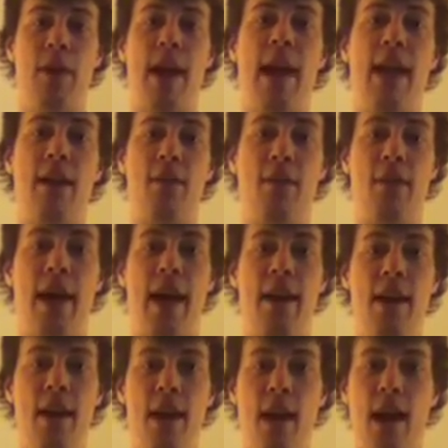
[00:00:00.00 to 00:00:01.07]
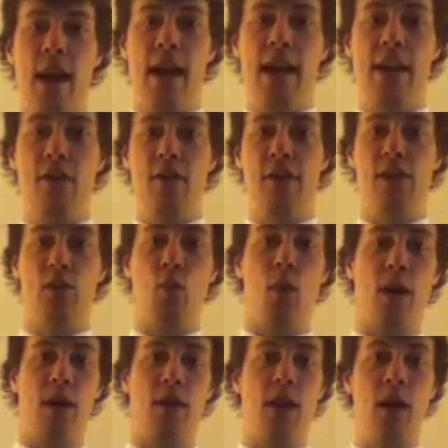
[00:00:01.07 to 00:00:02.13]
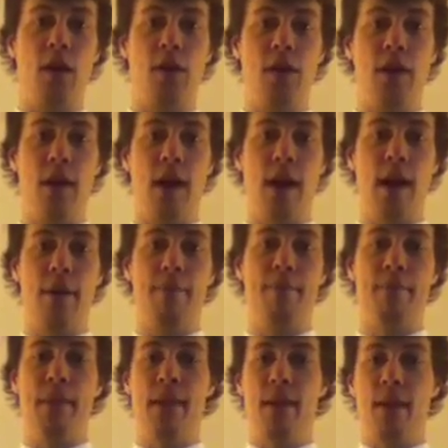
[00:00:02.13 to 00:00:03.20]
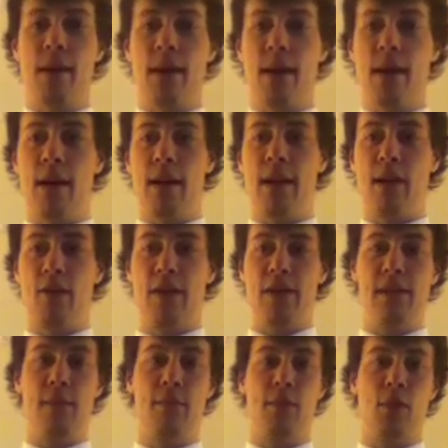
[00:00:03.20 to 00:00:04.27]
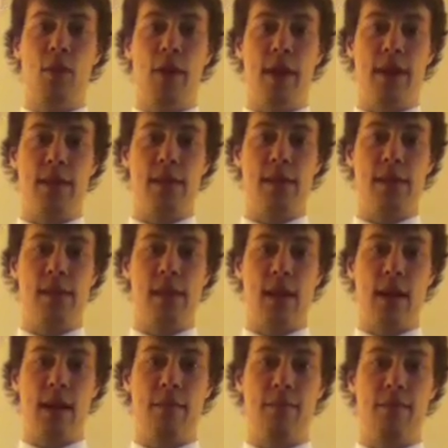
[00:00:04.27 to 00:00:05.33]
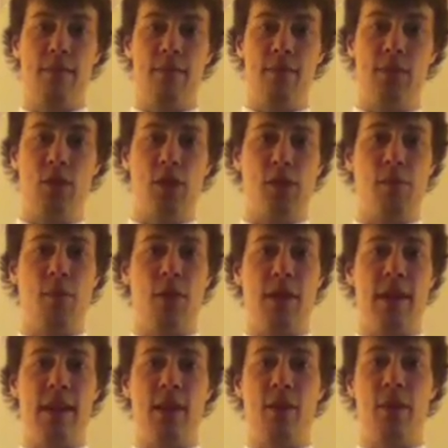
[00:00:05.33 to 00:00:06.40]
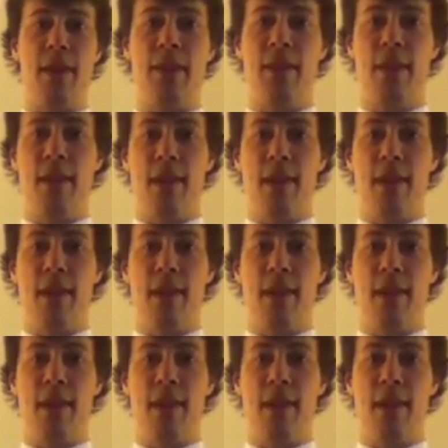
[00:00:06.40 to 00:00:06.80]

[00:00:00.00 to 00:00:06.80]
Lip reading: to handle that increased workload, increased employees, just more to deal with.